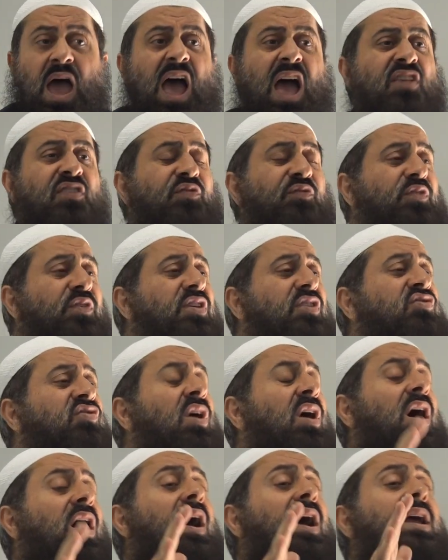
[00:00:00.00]
As for the
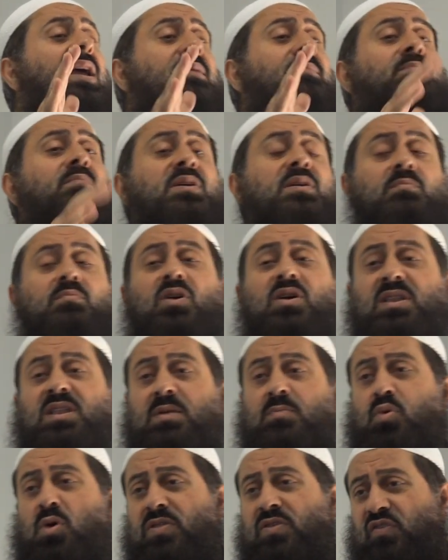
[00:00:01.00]
time, my
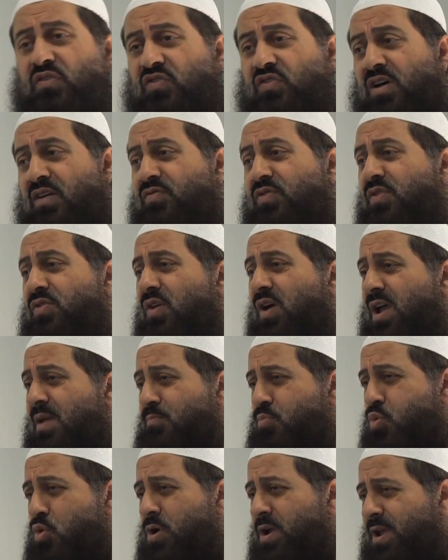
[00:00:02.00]
dear brothers, of the
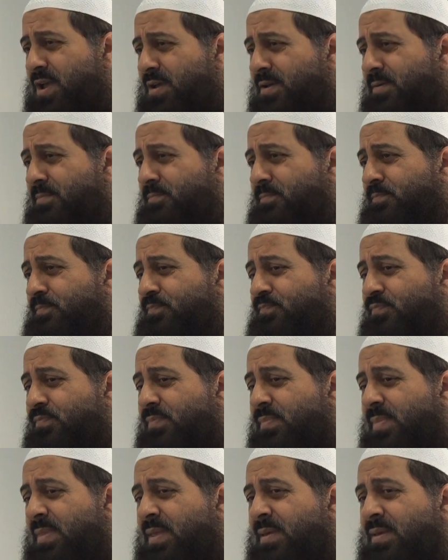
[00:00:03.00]
night prayer,
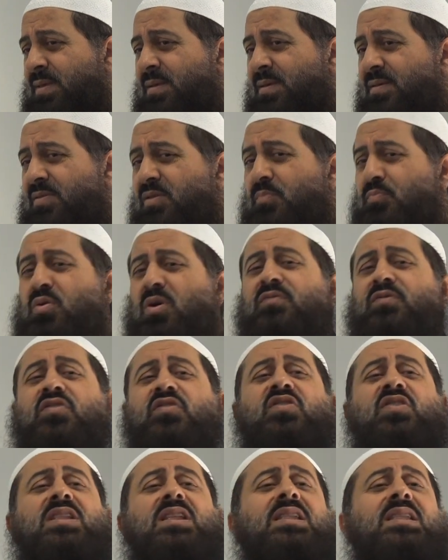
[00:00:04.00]
the Prophet
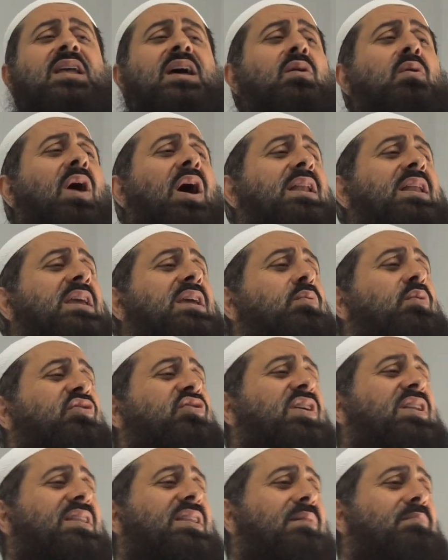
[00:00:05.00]
sallallahu alaihi
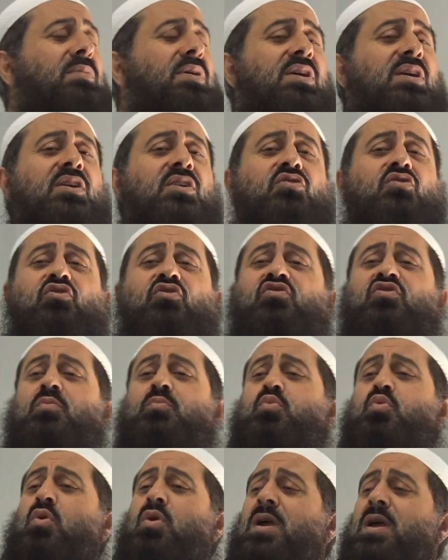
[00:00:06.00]
wasallam used to
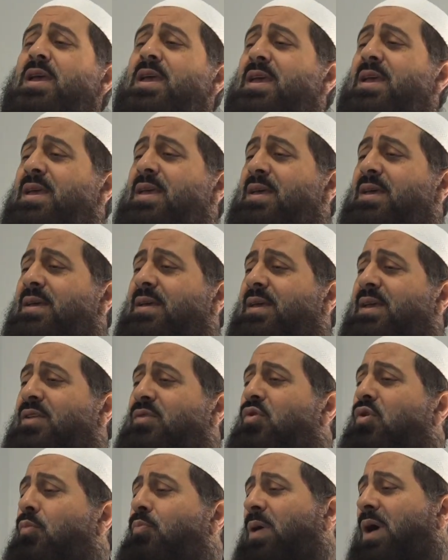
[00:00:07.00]
pray
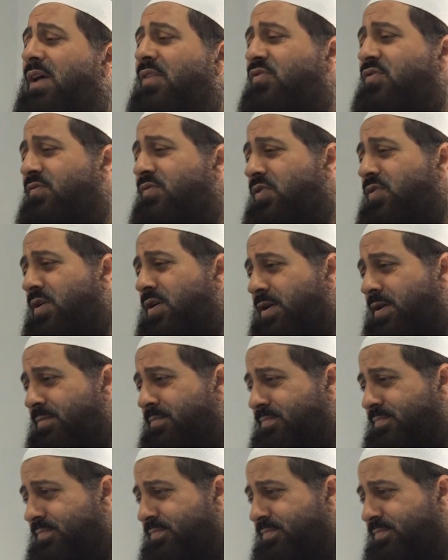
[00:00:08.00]
in all parts of the night.